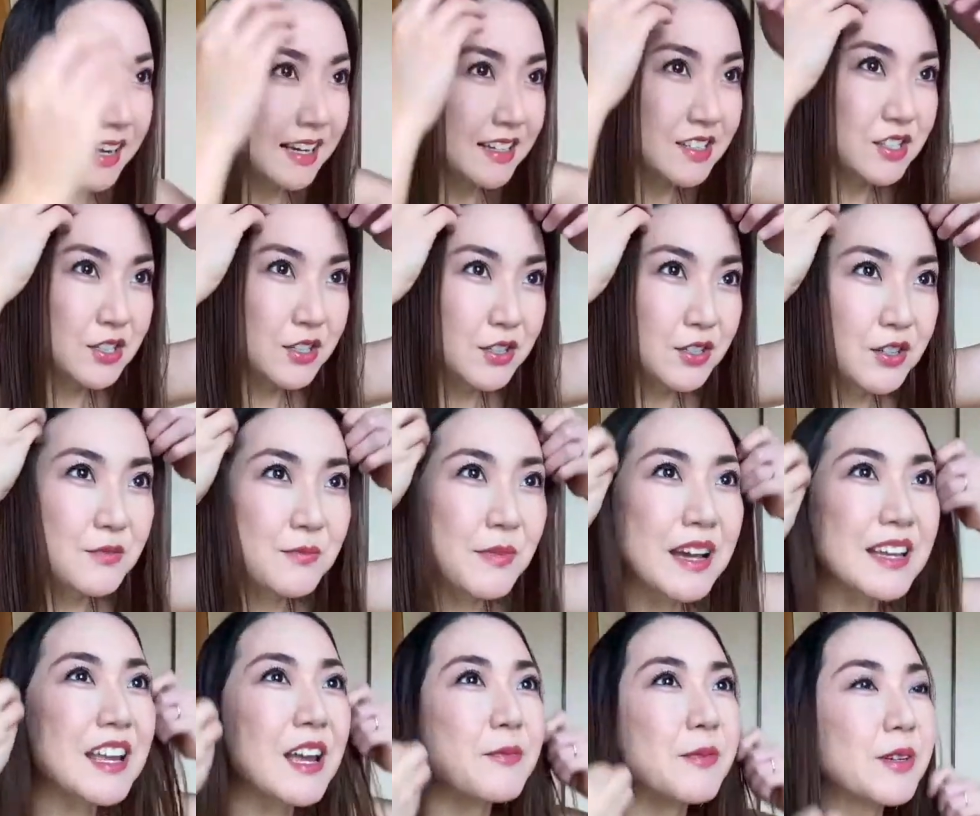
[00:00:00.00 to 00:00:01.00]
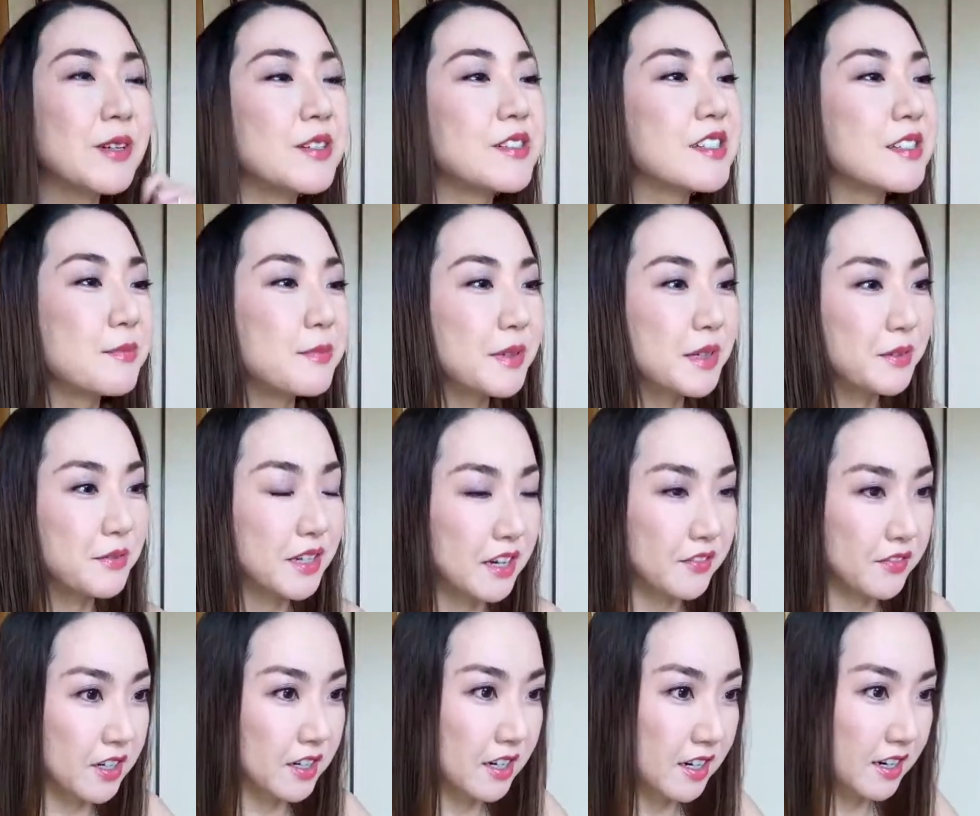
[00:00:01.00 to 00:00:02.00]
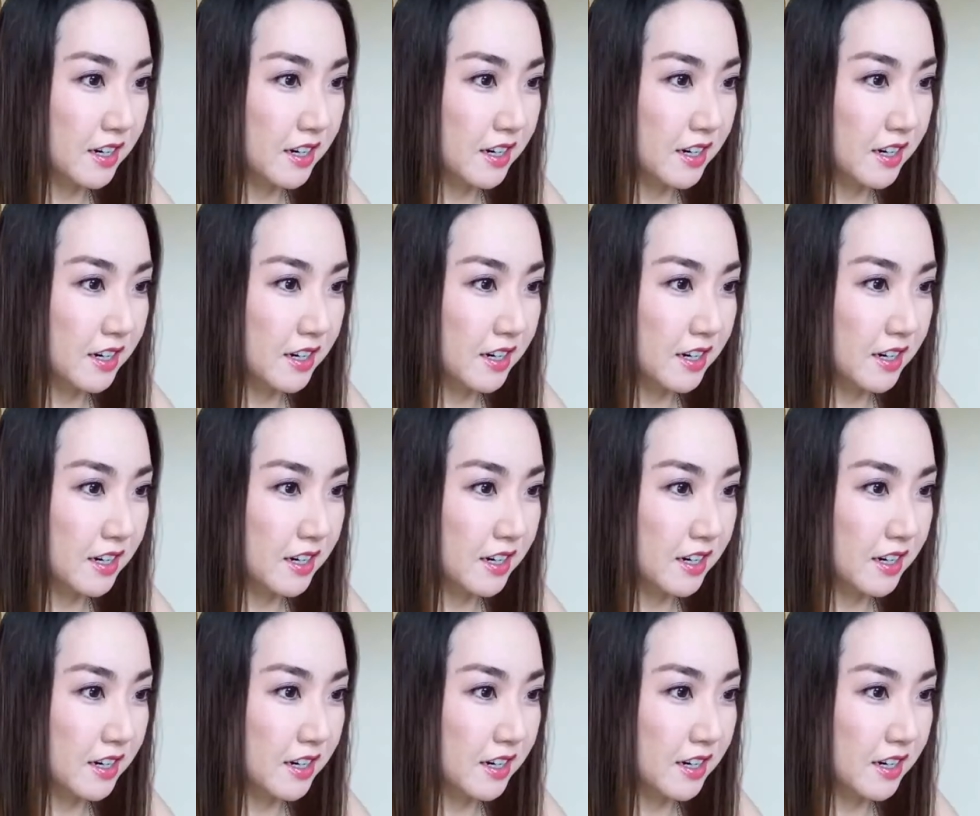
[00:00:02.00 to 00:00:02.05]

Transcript: to my neighbors, but whatever.